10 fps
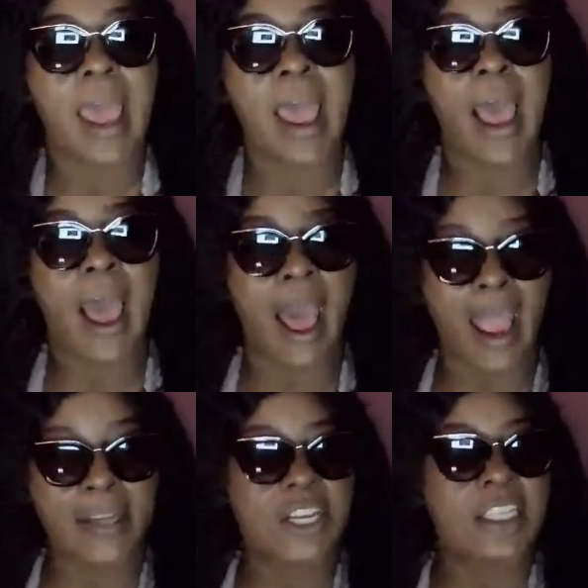I
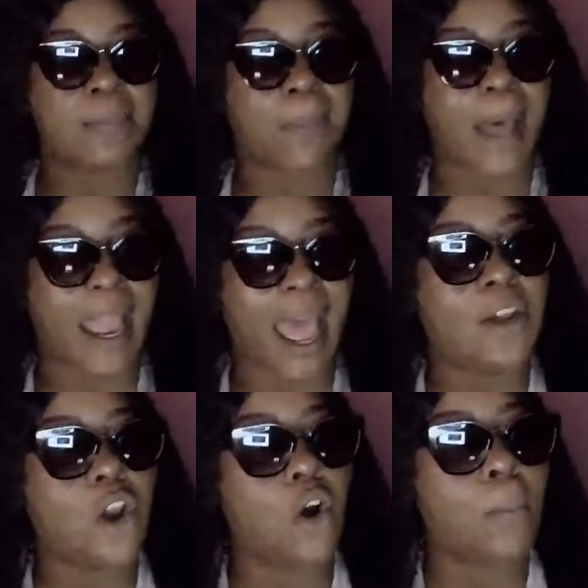know
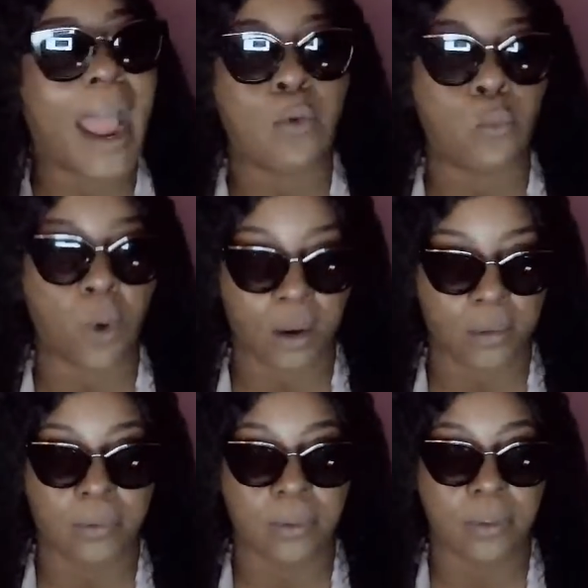my worth,
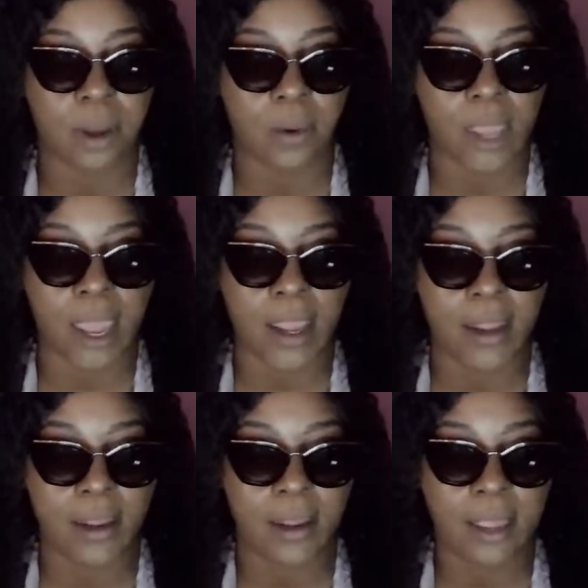okay?
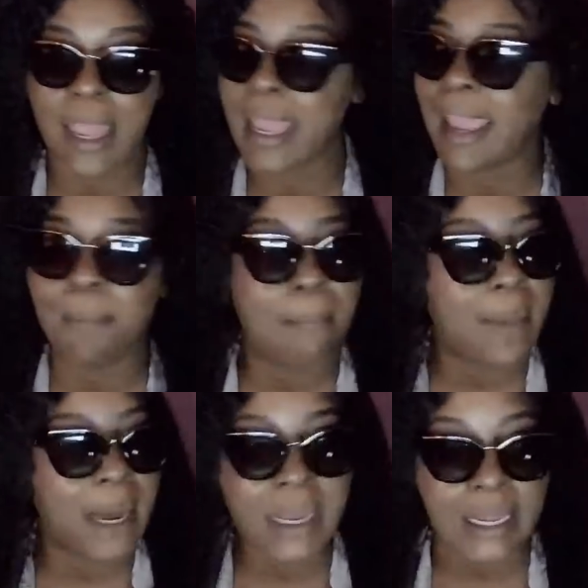And
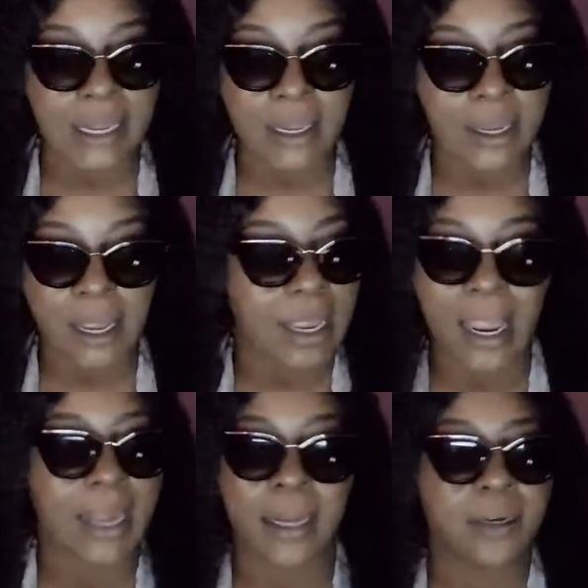money It ain't
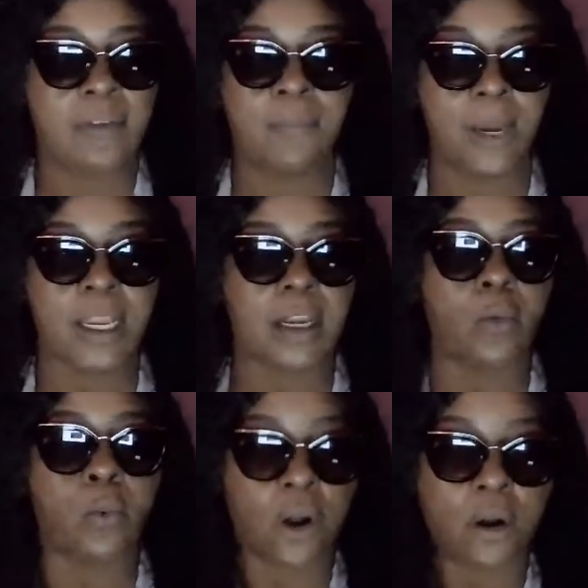enough money in the
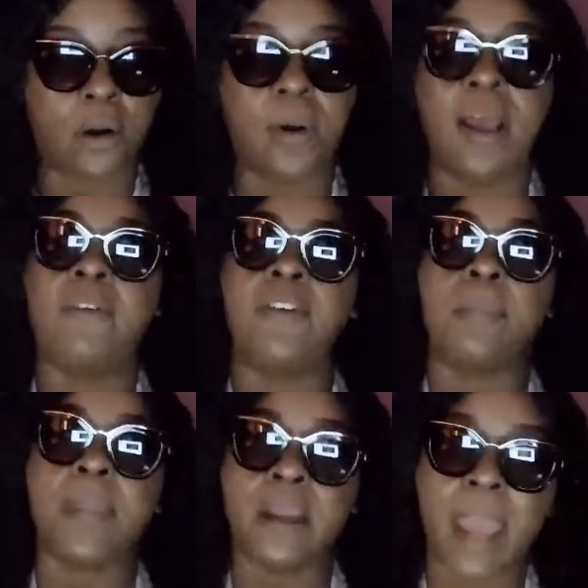world for me to
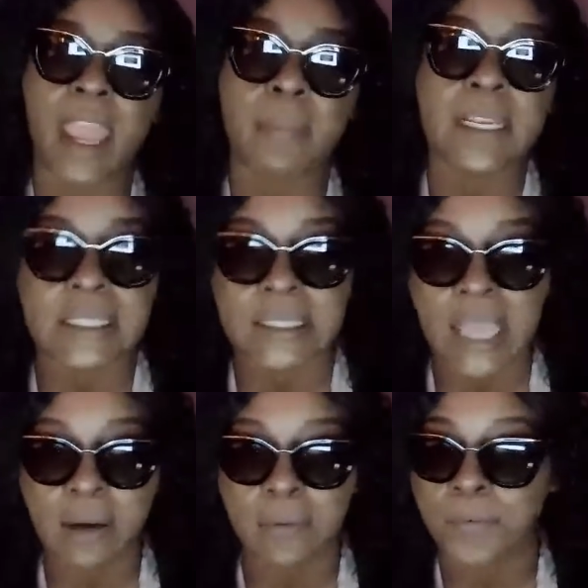make me settle
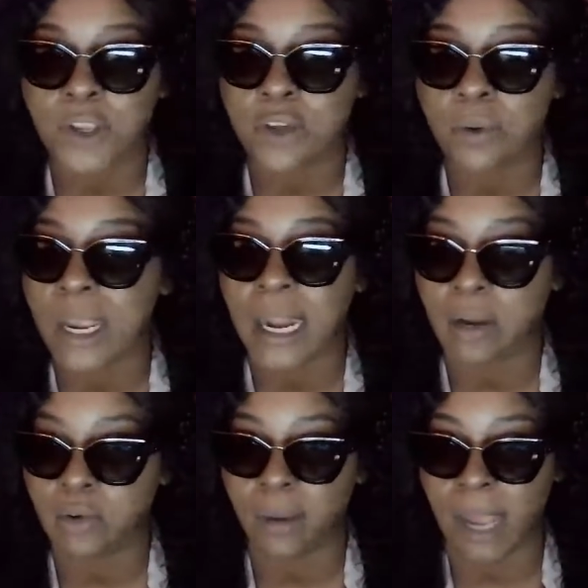for you, and I know I'm
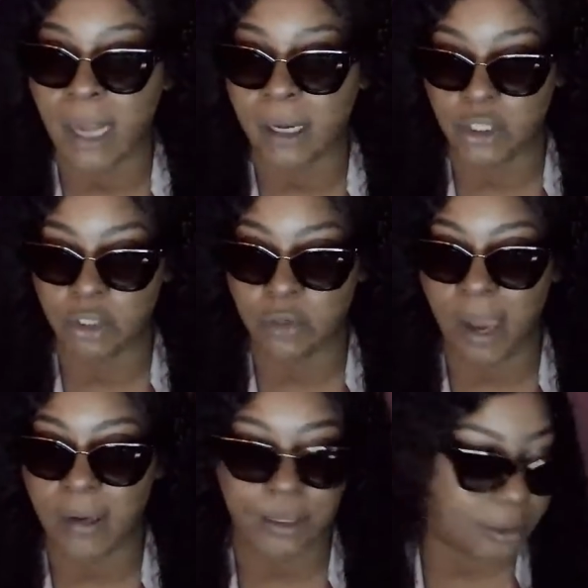not attracted
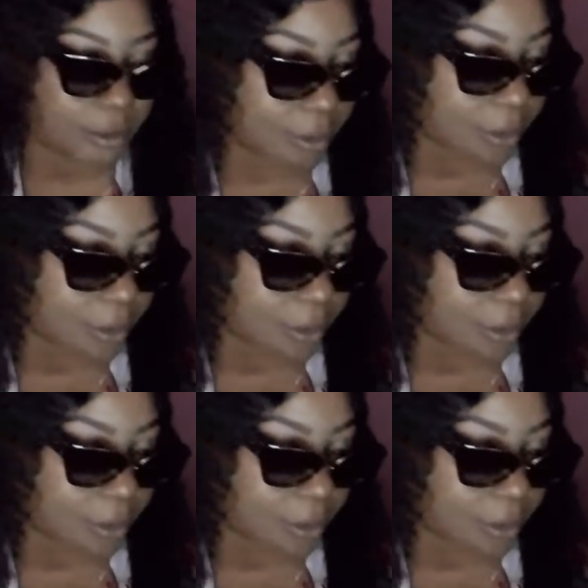to you.